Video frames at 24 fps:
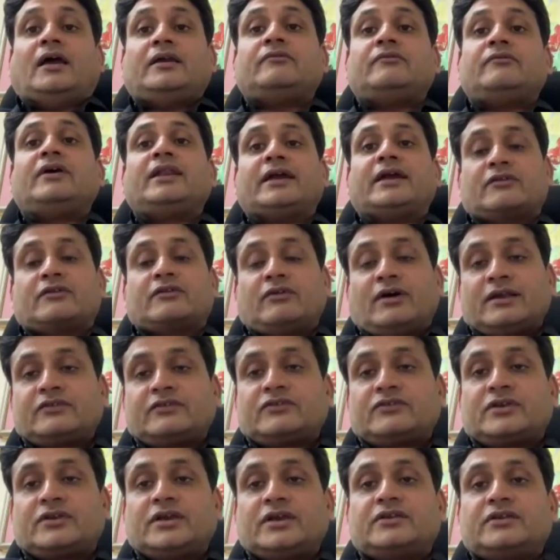in an
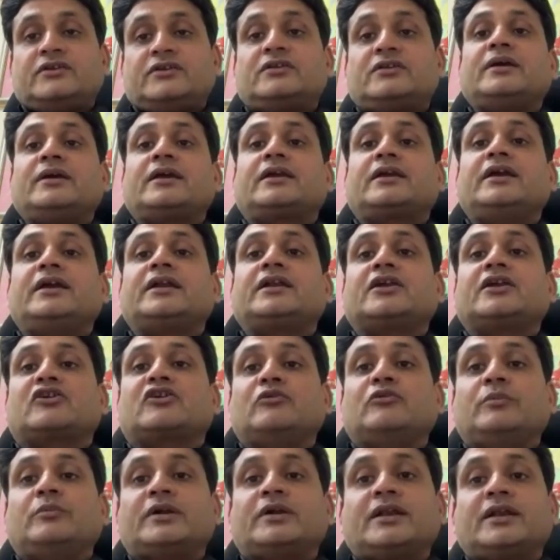advanced stage, it may get
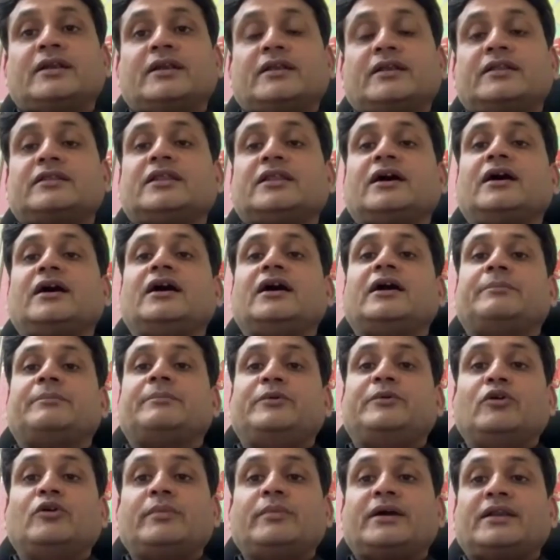accumulated in the
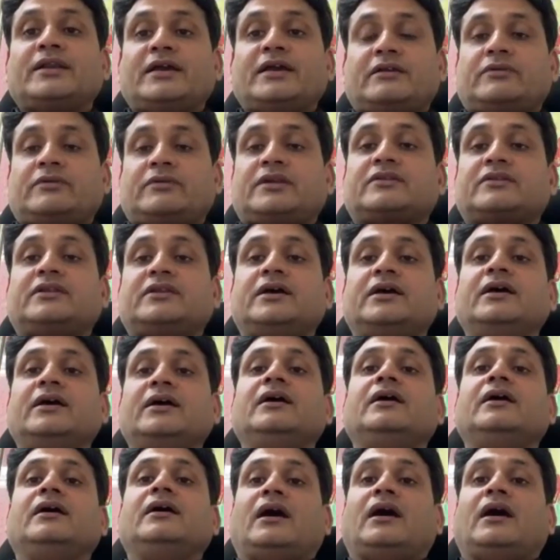abdomen as well as